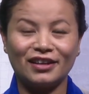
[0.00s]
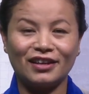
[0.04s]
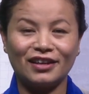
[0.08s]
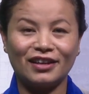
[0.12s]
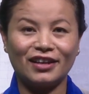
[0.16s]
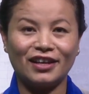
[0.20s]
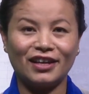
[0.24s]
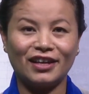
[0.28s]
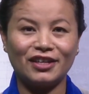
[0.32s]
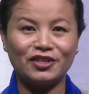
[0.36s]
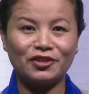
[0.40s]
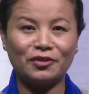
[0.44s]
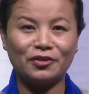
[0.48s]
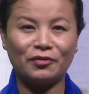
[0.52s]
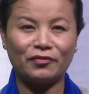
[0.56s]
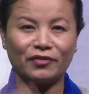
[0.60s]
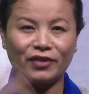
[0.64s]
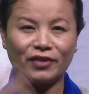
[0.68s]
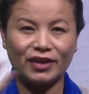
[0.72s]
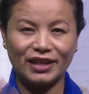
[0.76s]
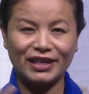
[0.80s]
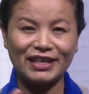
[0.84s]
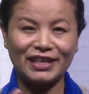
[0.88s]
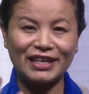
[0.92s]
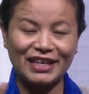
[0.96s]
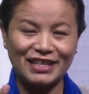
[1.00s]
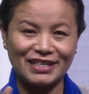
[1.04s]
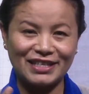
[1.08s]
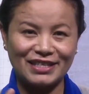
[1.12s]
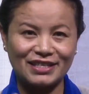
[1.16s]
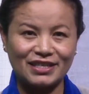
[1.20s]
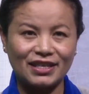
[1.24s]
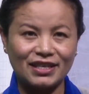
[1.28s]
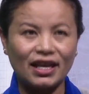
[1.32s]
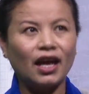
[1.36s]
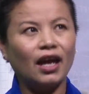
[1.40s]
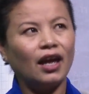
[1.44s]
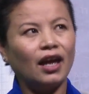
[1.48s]
kind of
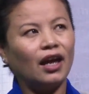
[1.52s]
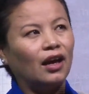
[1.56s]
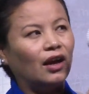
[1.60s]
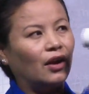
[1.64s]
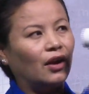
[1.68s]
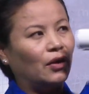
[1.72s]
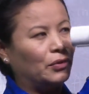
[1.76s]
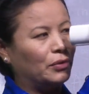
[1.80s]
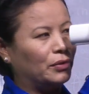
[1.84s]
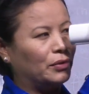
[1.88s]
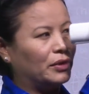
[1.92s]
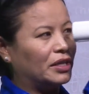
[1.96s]
guess, oh,